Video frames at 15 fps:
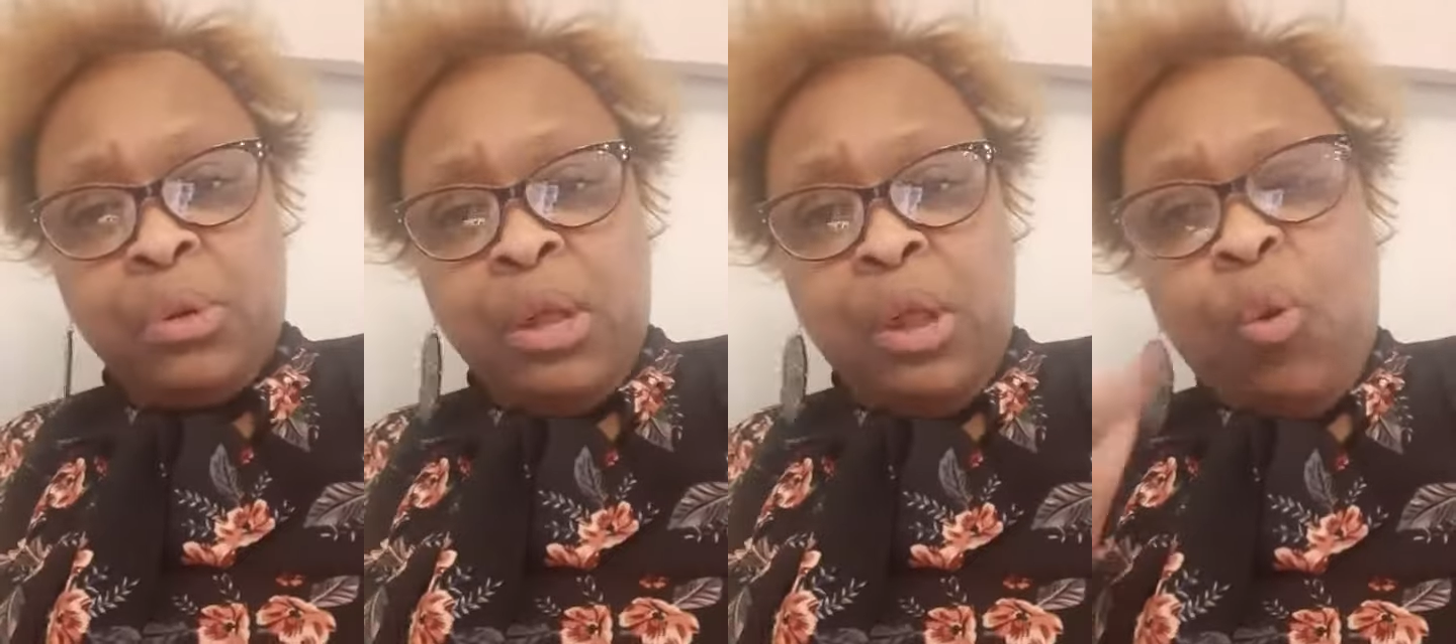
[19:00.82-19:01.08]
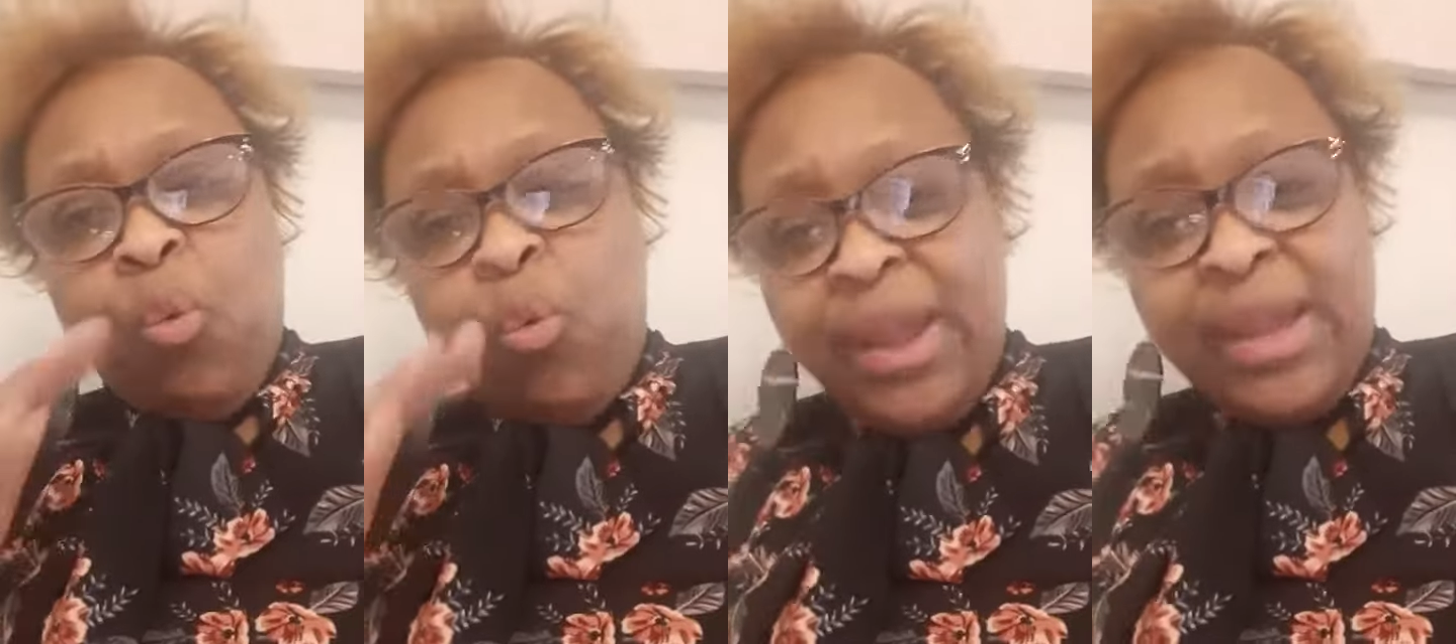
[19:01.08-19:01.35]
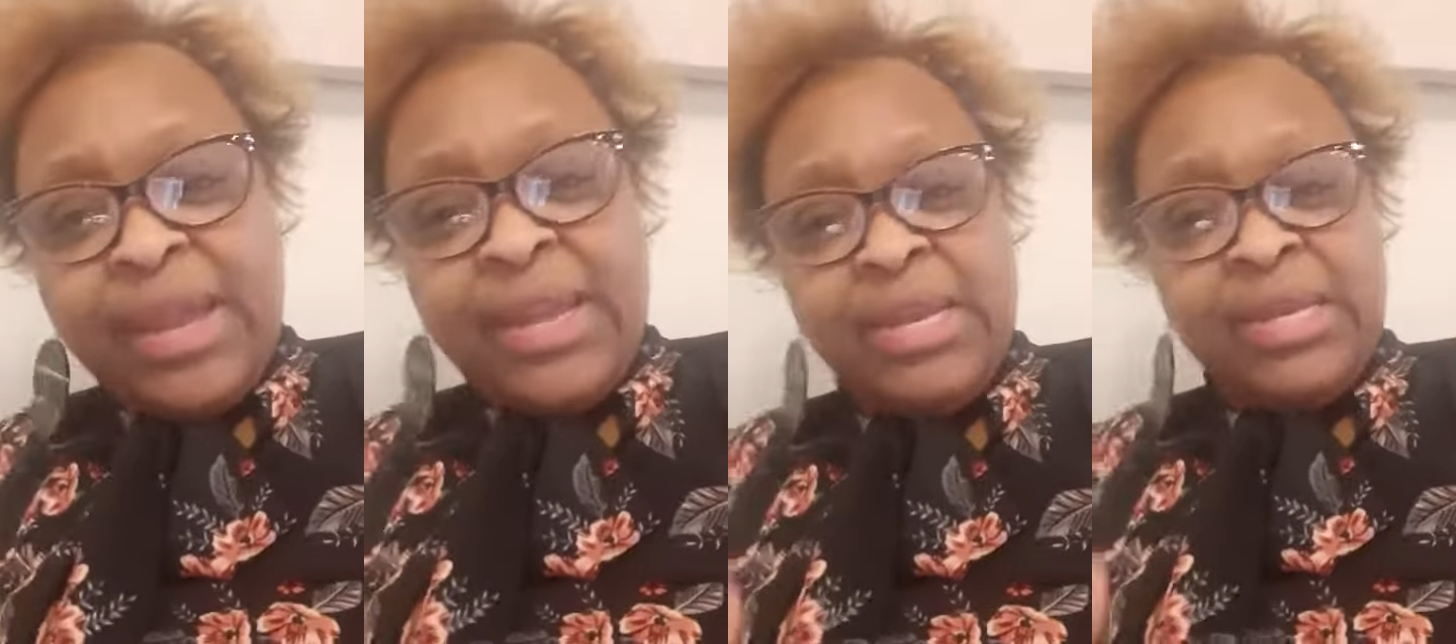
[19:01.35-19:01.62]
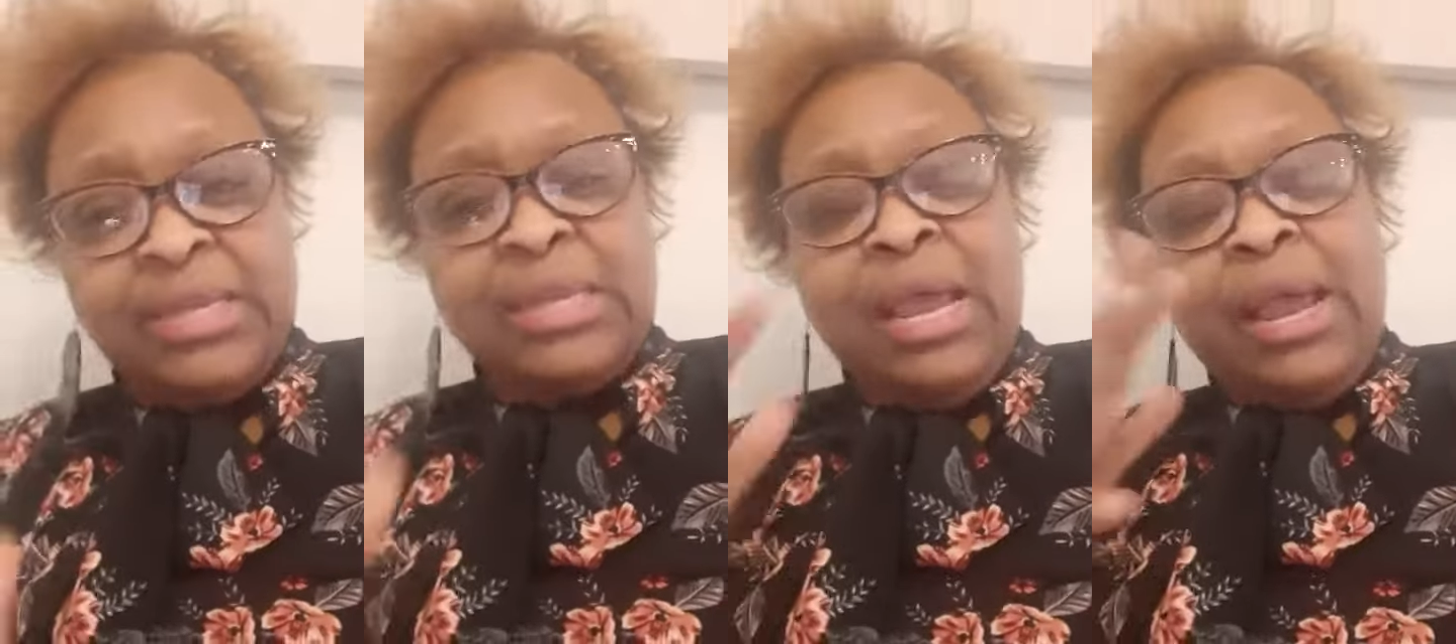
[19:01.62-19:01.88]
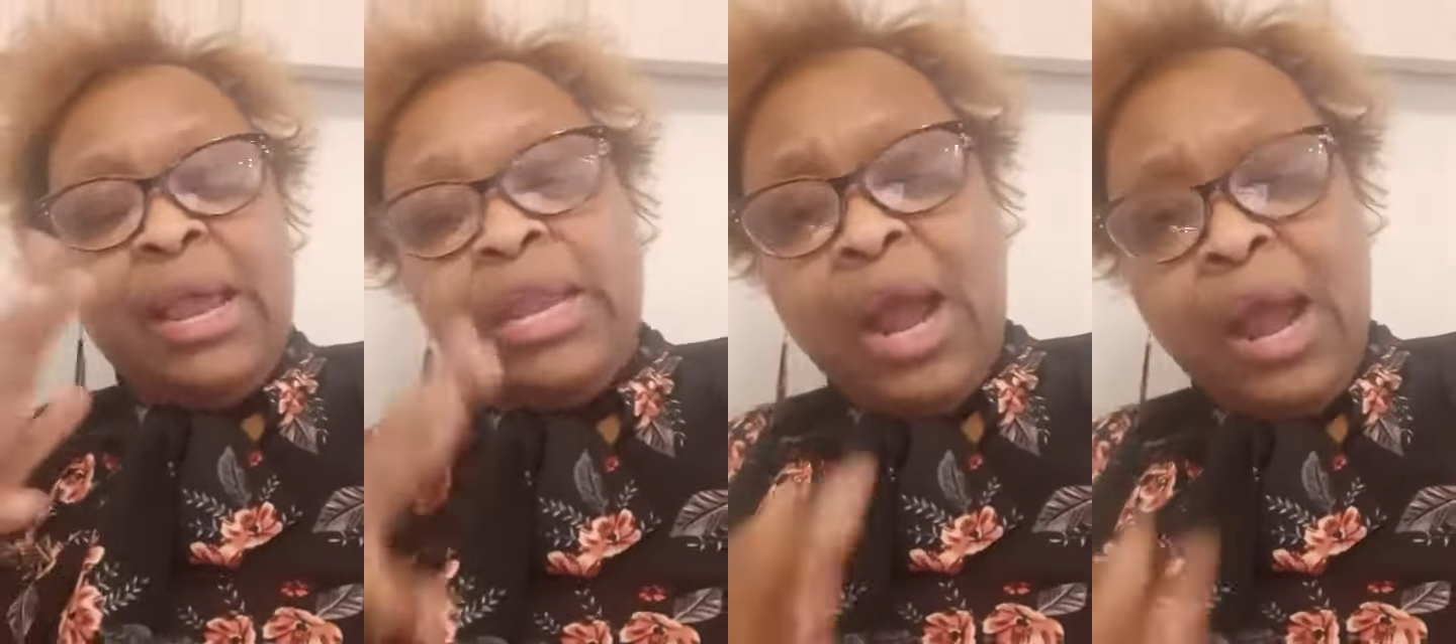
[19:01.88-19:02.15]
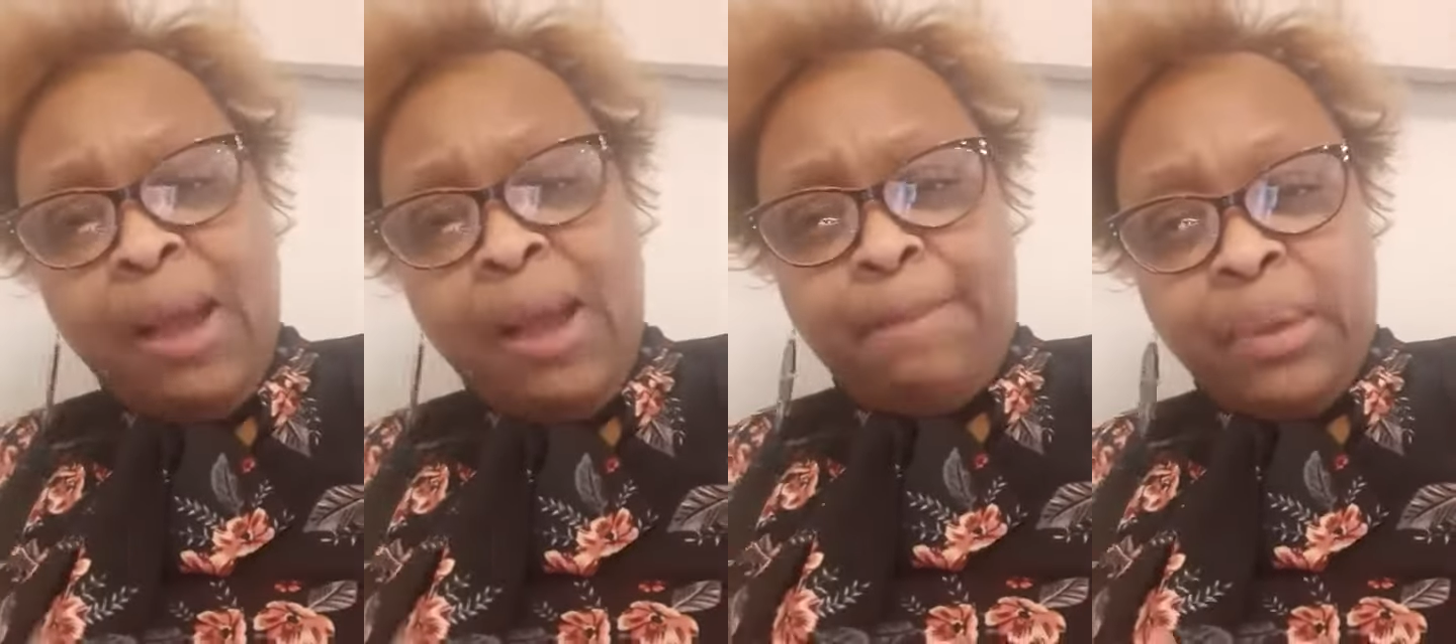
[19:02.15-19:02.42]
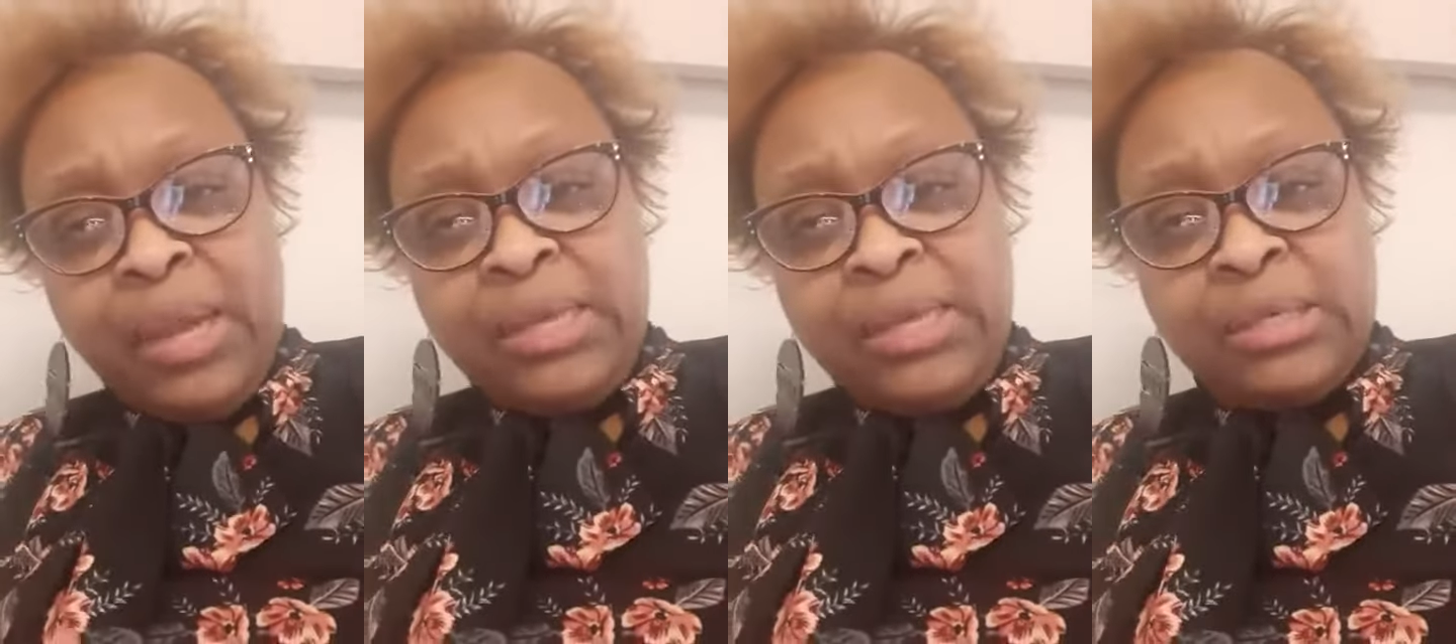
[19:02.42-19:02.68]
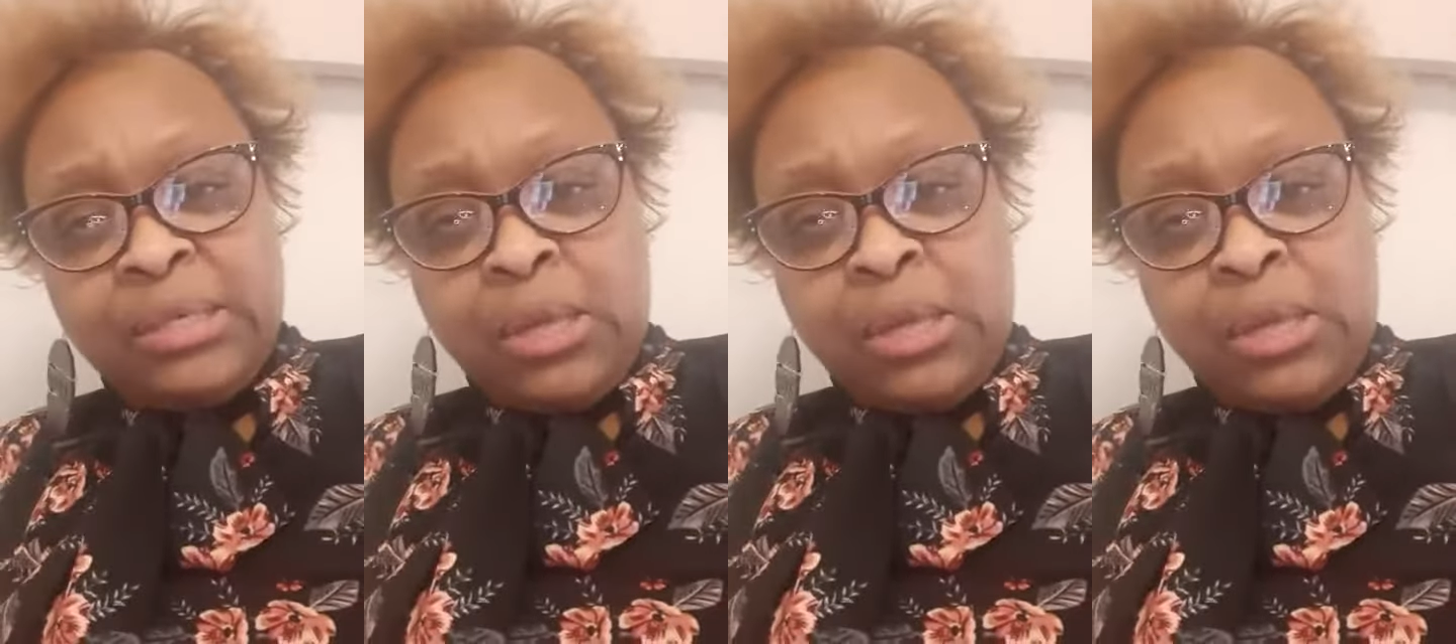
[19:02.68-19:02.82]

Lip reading: Wickedness in high places